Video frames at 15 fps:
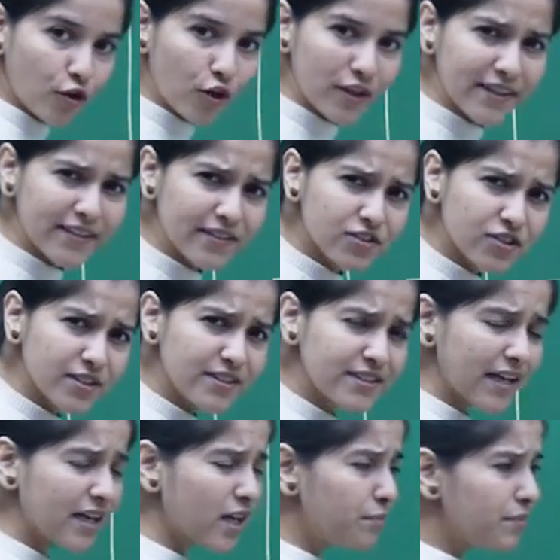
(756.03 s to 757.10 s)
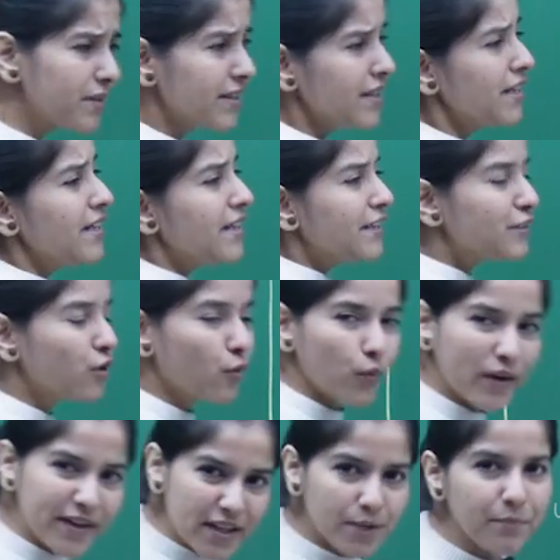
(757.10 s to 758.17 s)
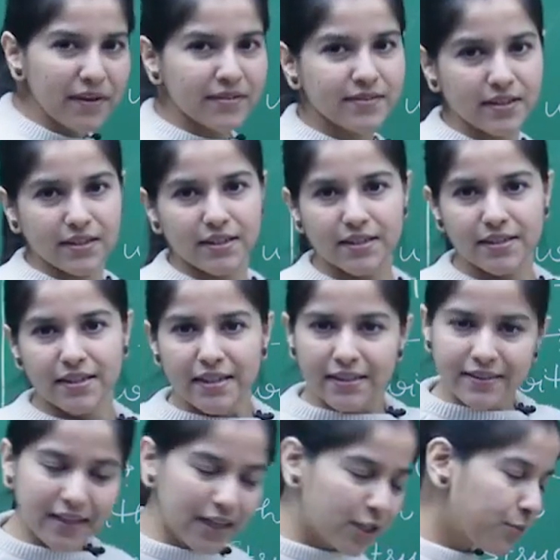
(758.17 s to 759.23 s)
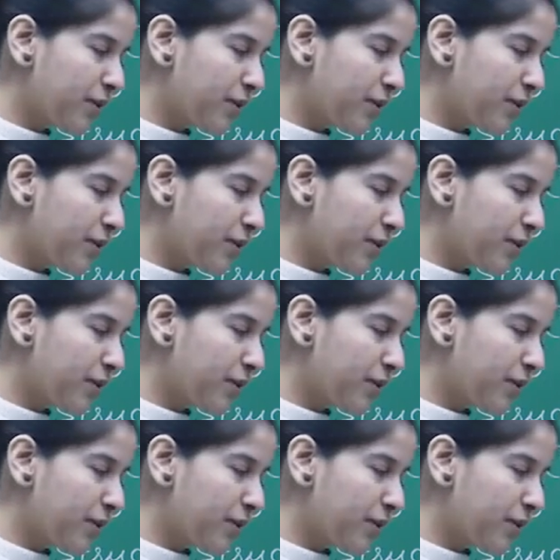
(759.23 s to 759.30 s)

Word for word: all, let us just take up the very basic. That